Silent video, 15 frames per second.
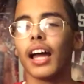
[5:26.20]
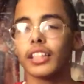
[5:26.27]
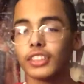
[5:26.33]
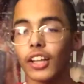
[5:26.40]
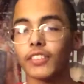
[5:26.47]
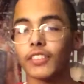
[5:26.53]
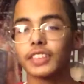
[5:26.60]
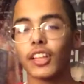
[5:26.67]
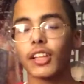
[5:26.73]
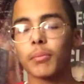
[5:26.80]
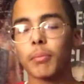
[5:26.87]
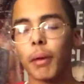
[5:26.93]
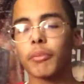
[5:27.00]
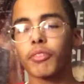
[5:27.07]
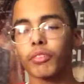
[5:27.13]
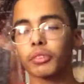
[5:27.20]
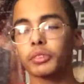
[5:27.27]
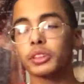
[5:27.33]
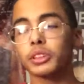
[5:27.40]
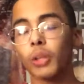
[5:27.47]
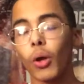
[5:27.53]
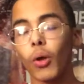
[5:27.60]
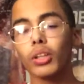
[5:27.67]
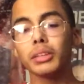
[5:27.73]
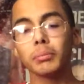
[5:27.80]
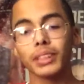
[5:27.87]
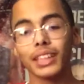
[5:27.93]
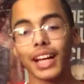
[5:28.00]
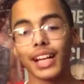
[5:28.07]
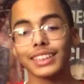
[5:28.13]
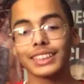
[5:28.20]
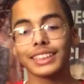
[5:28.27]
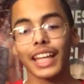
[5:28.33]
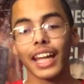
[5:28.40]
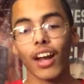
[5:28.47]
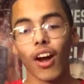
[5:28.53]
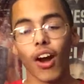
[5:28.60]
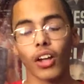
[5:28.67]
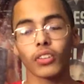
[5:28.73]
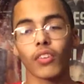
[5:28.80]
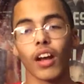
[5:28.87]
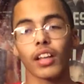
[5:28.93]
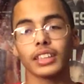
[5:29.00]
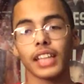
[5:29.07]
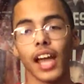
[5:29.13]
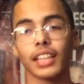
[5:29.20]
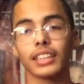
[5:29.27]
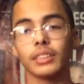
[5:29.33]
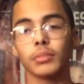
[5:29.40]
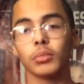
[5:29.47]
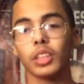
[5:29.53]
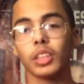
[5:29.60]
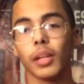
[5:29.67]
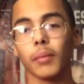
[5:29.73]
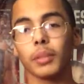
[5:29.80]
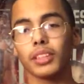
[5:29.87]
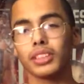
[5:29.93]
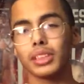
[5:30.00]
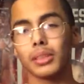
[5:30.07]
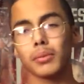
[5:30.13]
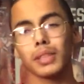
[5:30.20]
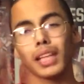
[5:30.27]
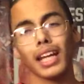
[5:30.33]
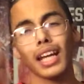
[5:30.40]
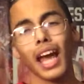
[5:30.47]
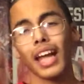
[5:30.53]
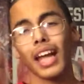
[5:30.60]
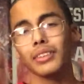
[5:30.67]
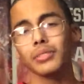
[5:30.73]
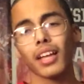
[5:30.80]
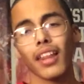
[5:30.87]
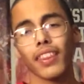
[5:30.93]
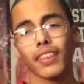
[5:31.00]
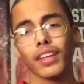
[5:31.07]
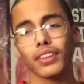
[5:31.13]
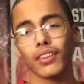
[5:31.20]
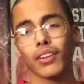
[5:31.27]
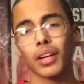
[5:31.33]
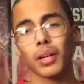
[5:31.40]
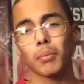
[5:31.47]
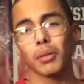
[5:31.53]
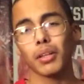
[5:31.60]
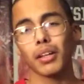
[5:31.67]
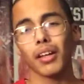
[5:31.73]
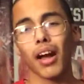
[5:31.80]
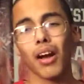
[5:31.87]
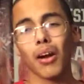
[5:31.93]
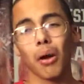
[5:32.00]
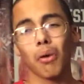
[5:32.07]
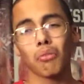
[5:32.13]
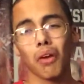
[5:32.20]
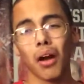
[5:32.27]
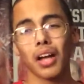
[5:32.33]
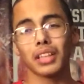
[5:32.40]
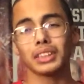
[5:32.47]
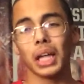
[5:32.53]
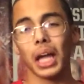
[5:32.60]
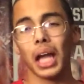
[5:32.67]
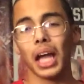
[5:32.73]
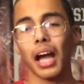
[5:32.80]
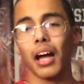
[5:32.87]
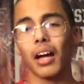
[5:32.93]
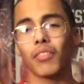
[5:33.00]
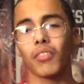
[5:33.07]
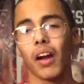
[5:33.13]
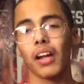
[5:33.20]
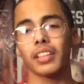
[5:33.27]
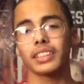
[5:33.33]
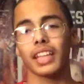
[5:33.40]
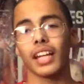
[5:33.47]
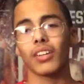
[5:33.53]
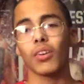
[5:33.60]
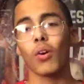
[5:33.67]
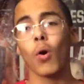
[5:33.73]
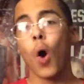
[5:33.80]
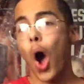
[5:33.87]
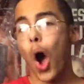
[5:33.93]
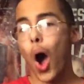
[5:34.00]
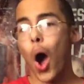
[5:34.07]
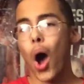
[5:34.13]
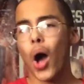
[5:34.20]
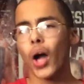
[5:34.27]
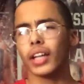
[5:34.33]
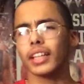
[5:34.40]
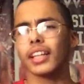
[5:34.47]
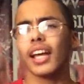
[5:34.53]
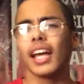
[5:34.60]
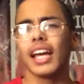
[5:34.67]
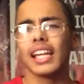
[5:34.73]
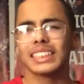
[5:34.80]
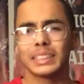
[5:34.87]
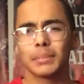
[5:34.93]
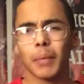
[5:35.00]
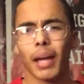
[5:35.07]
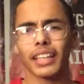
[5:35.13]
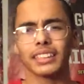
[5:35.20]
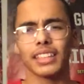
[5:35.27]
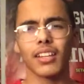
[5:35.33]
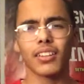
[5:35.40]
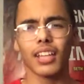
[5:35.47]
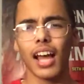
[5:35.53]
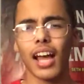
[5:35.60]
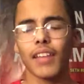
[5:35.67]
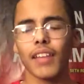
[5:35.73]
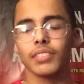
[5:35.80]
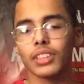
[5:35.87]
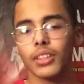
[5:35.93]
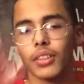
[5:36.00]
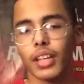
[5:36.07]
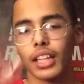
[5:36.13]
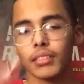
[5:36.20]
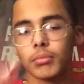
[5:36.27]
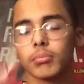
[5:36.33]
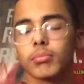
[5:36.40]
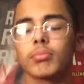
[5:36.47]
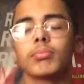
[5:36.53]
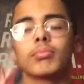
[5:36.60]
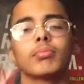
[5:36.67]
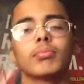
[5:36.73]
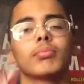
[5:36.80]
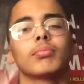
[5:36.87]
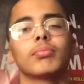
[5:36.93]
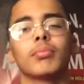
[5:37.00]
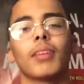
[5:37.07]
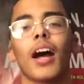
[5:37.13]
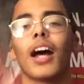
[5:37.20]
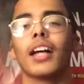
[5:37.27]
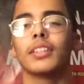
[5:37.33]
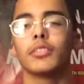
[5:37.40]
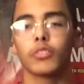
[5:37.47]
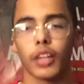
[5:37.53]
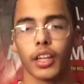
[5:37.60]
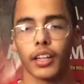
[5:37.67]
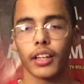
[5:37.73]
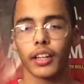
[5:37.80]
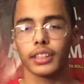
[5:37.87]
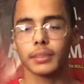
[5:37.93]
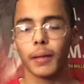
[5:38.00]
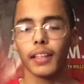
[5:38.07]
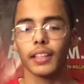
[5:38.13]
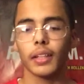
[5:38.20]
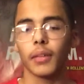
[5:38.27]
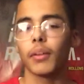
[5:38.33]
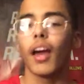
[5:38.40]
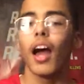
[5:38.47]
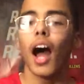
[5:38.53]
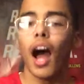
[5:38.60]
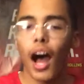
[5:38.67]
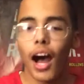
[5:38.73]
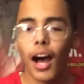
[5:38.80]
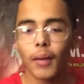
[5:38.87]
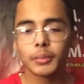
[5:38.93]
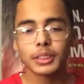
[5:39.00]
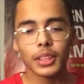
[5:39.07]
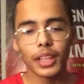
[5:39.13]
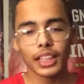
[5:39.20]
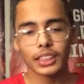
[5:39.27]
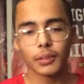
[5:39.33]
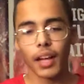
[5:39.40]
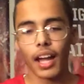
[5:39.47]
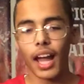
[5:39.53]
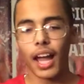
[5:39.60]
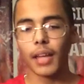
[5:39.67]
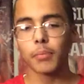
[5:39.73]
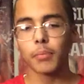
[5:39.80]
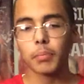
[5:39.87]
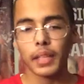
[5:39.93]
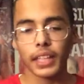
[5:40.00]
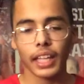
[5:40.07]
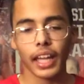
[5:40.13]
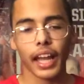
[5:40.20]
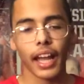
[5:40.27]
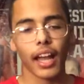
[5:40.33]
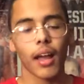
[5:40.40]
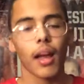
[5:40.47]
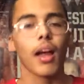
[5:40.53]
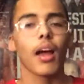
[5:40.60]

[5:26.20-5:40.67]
Dolph Ziggler and Bobby Roode solely because they are the Raw Tag Team Championships, and I do not think they're going to put a Raw title on SmackDown Live, so that Friday Night SmackDown. So that's why I am picking